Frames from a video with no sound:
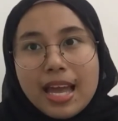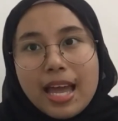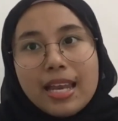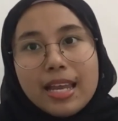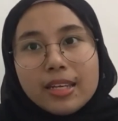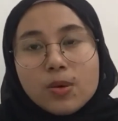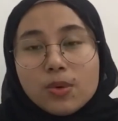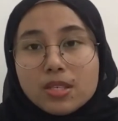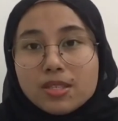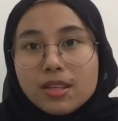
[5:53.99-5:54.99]
and lender
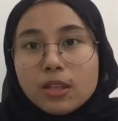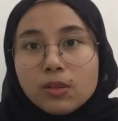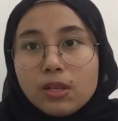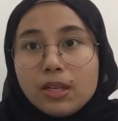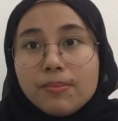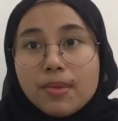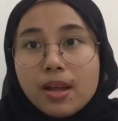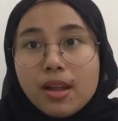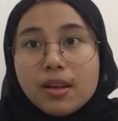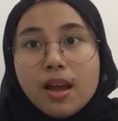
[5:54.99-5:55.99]
will start to
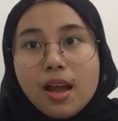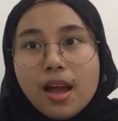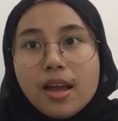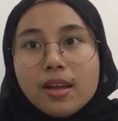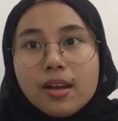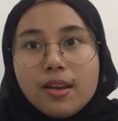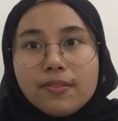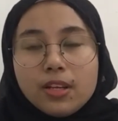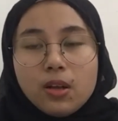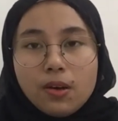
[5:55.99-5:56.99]
demand high
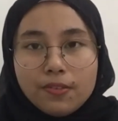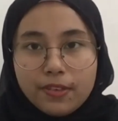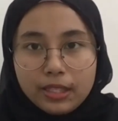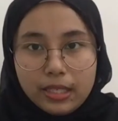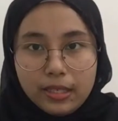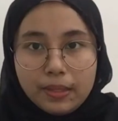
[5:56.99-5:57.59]
level of return.